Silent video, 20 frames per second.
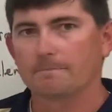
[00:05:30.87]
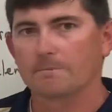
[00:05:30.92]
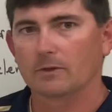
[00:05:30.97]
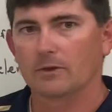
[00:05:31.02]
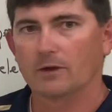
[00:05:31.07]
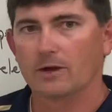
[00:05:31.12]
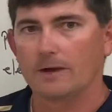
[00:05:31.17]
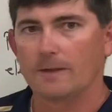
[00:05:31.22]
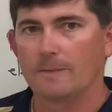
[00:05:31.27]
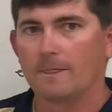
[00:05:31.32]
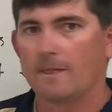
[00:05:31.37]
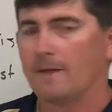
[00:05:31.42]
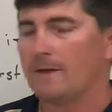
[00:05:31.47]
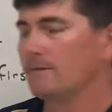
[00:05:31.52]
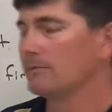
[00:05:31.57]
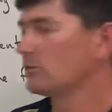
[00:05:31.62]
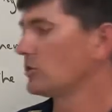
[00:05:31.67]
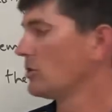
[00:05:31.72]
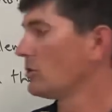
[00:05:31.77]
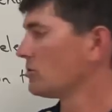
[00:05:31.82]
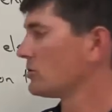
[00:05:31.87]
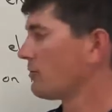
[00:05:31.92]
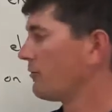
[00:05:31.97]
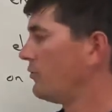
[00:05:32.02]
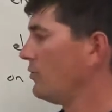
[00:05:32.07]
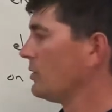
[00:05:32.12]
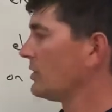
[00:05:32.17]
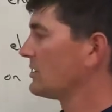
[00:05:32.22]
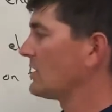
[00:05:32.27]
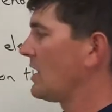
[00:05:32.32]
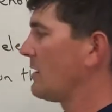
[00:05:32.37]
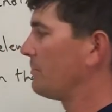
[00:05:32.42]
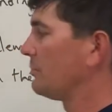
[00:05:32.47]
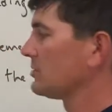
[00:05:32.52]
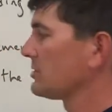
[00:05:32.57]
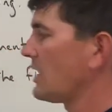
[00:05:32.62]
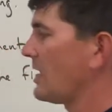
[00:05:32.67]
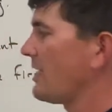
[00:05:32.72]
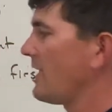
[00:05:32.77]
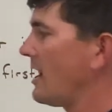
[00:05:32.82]
All right, so there's a few examples
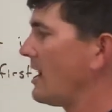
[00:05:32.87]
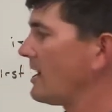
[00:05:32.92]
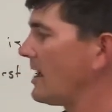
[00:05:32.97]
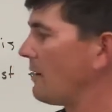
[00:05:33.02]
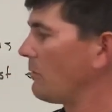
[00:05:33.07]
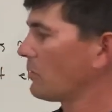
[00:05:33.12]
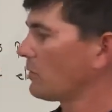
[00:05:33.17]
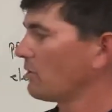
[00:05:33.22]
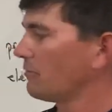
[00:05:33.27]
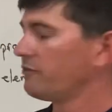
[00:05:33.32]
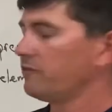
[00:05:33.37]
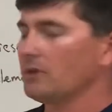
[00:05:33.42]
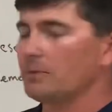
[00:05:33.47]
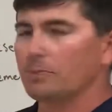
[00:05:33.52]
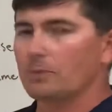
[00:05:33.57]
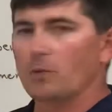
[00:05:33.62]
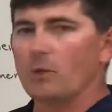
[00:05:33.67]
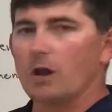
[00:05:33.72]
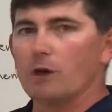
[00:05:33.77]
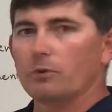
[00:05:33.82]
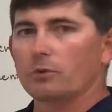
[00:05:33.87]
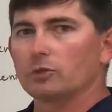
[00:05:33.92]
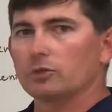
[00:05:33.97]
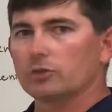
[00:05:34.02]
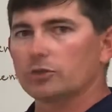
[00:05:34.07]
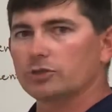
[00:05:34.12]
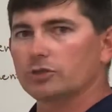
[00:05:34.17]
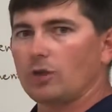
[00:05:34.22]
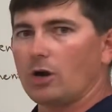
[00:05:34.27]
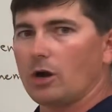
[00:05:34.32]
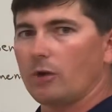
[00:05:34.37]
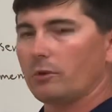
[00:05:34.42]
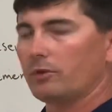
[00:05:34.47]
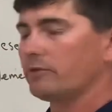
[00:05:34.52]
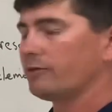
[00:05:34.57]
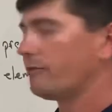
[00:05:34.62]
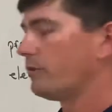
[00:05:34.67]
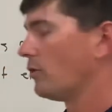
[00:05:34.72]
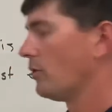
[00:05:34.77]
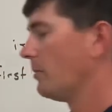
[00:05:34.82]
like that. Now we're going to flip it around. We're going to start with the
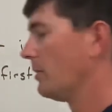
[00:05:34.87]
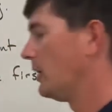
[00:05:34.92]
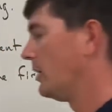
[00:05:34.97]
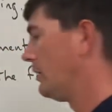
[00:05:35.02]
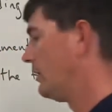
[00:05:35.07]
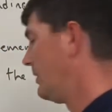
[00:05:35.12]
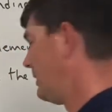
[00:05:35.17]
formula,